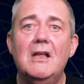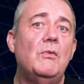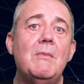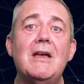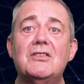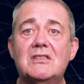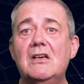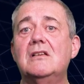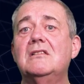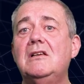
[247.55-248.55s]
We may
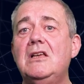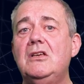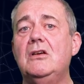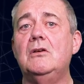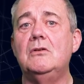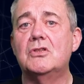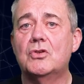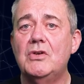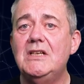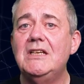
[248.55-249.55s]
certainly use
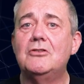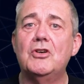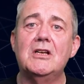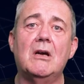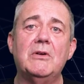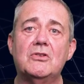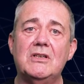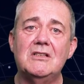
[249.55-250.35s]
3D trigonometry